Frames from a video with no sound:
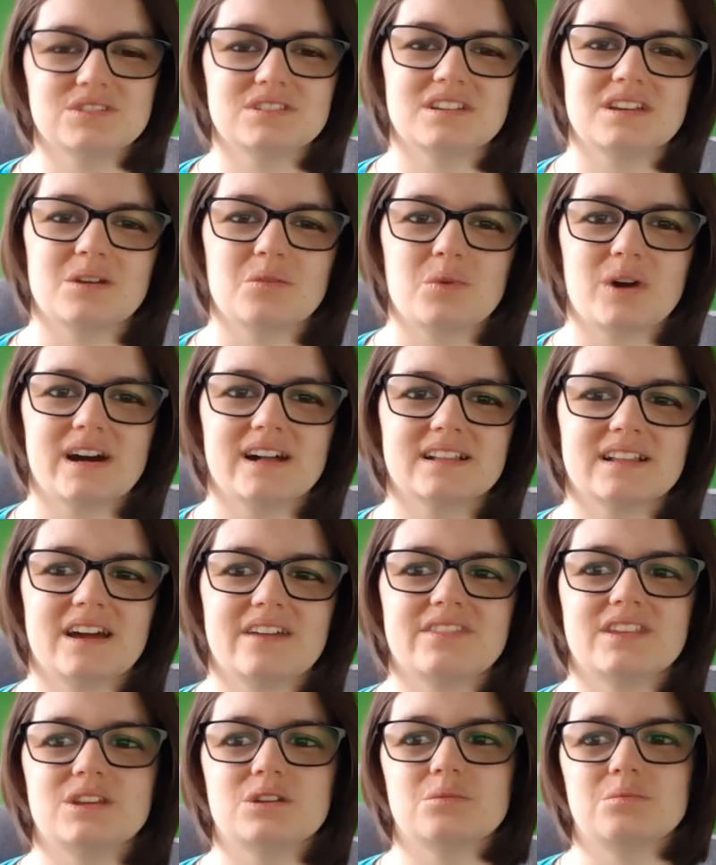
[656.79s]
doing well
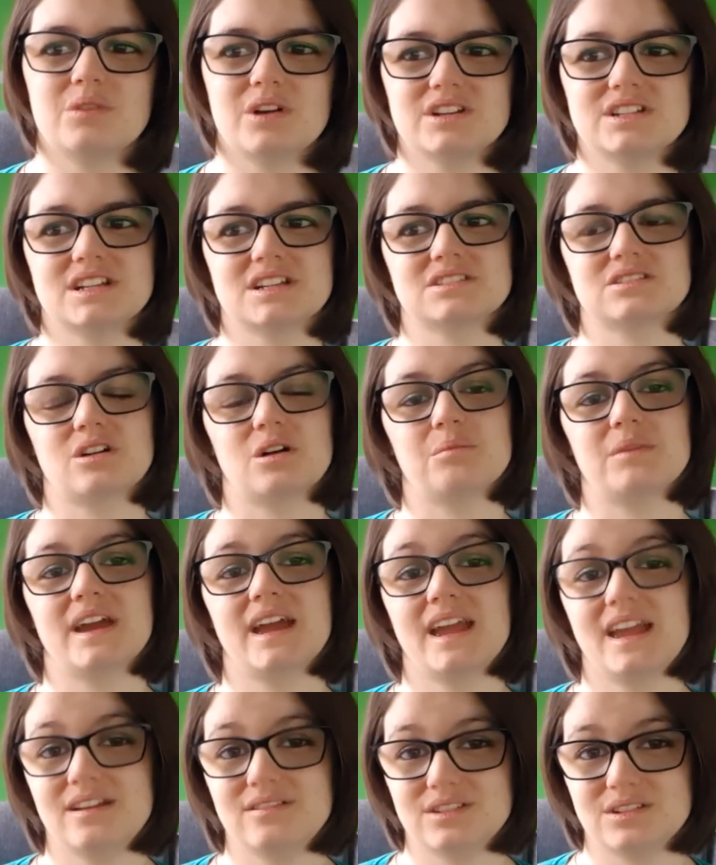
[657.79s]
and that your projects are
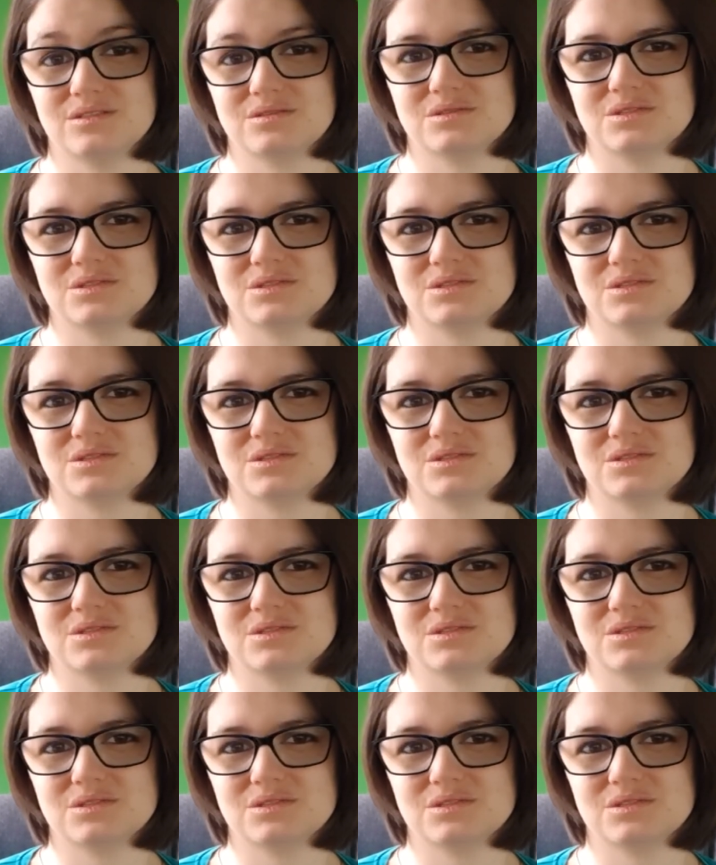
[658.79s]
behaving